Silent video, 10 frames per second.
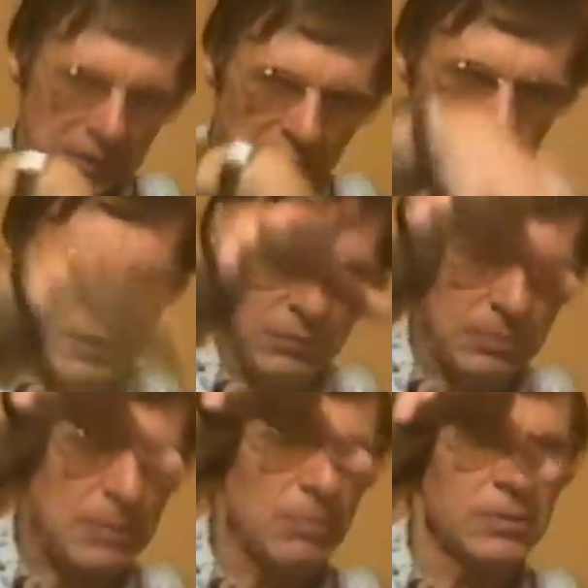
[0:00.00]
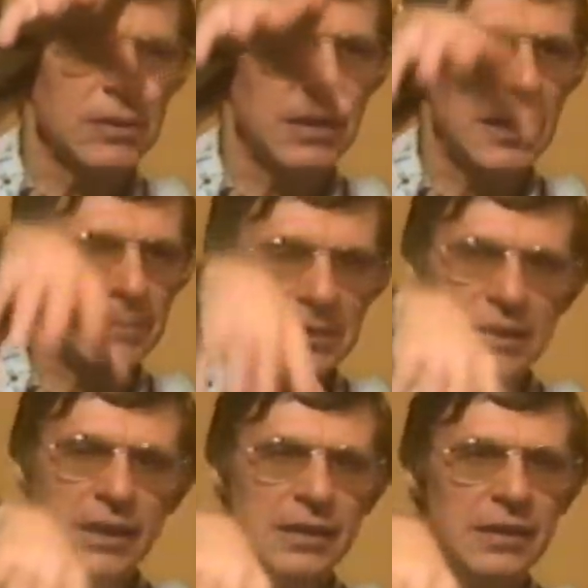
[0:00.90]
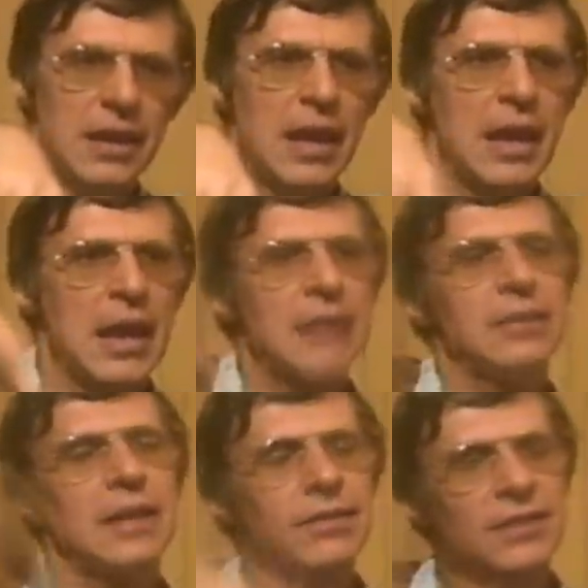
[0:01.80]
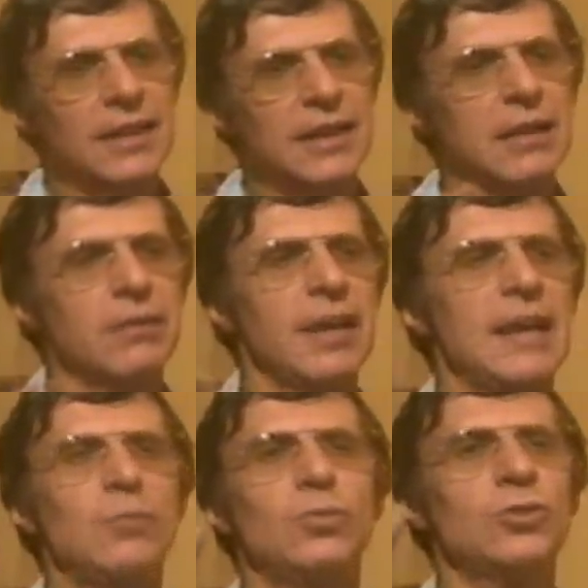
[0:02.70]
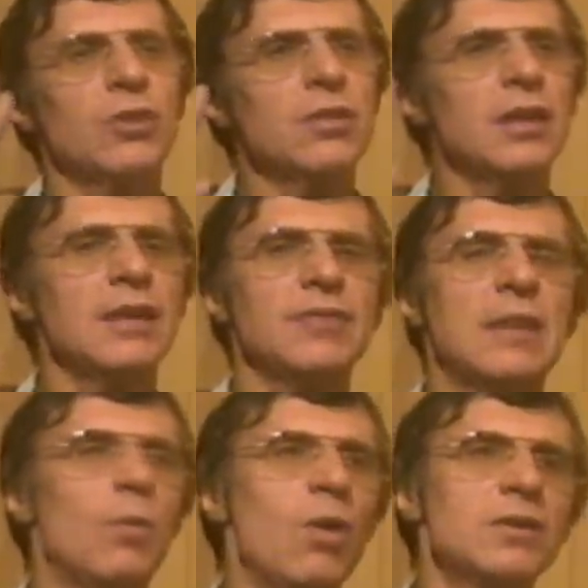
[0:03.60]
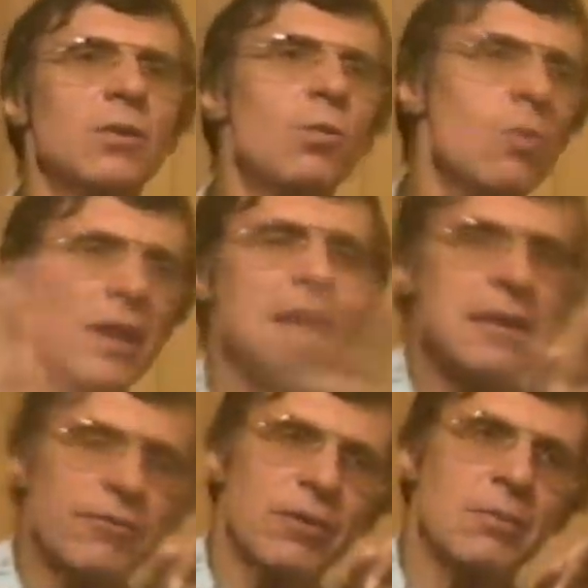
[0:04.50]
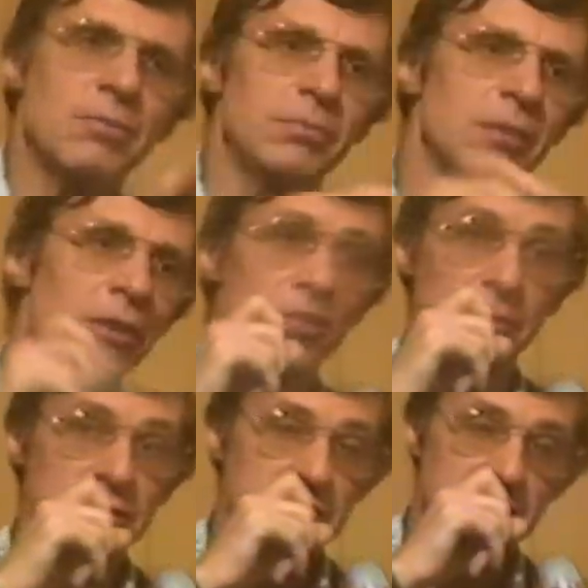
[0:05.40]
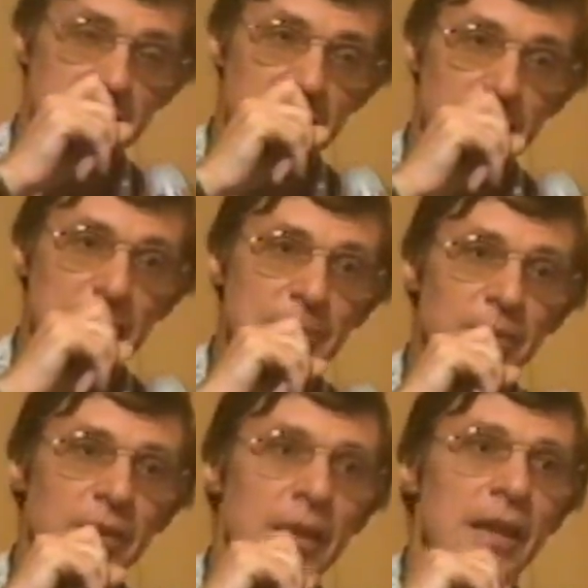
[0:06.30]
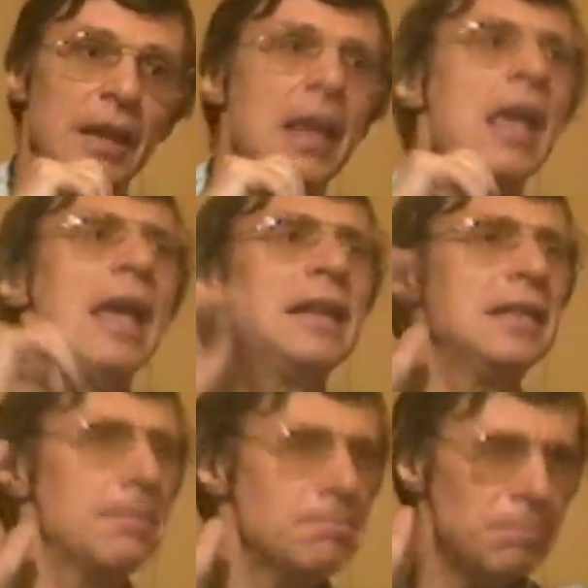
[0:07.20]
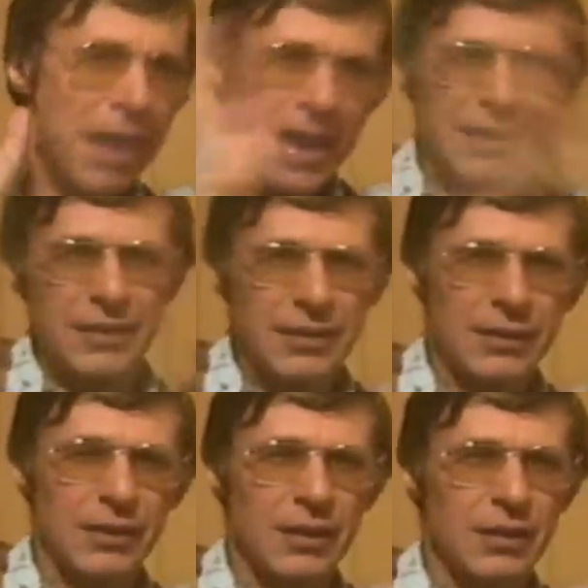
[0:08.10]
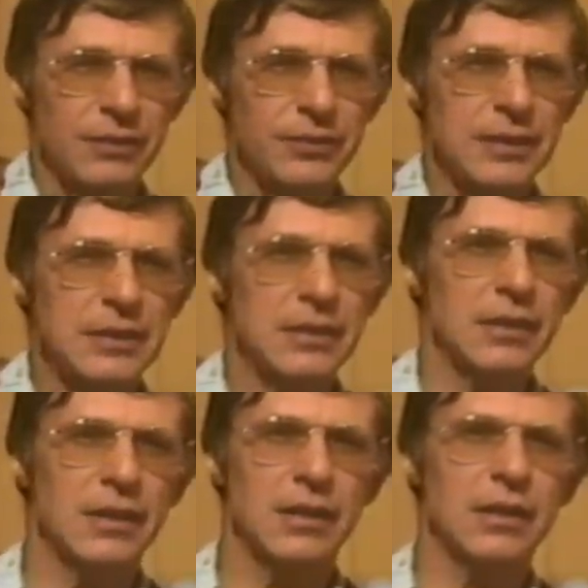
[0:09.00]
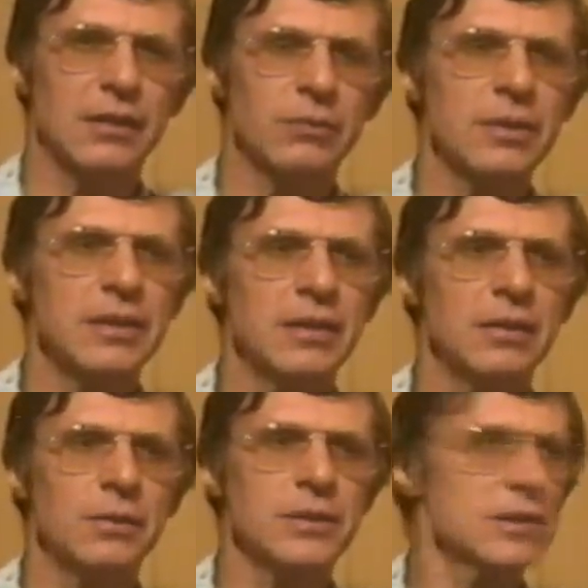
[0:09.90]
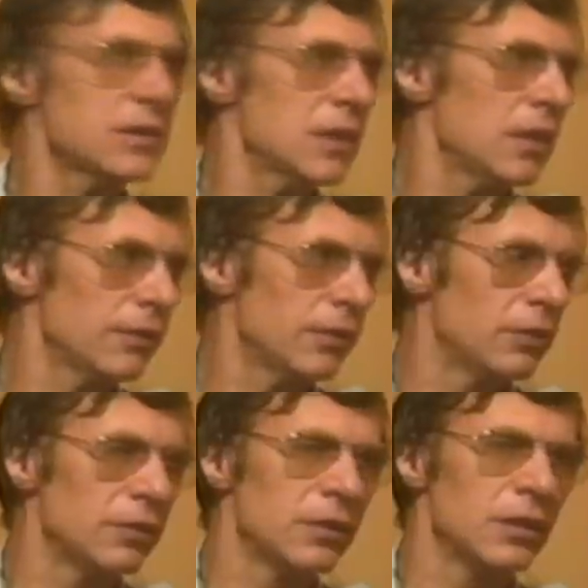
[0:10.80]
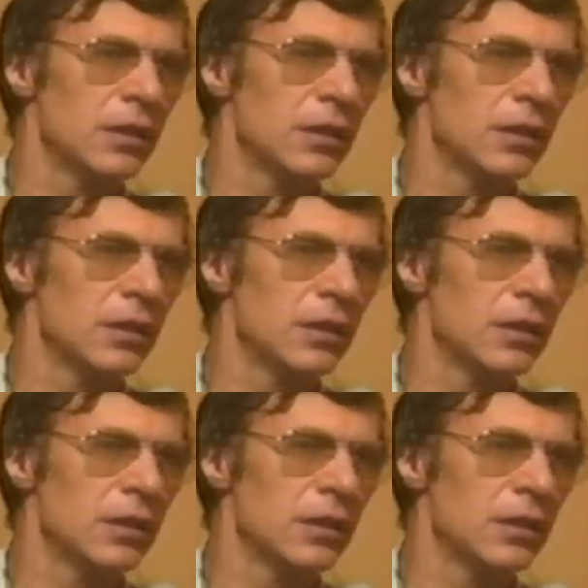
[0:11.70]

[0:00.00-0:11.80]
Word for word: an aisle where people were had been dining, and left that area and turned left and walked away from almost 600 people, and in the back of the uh, arena was a telephone.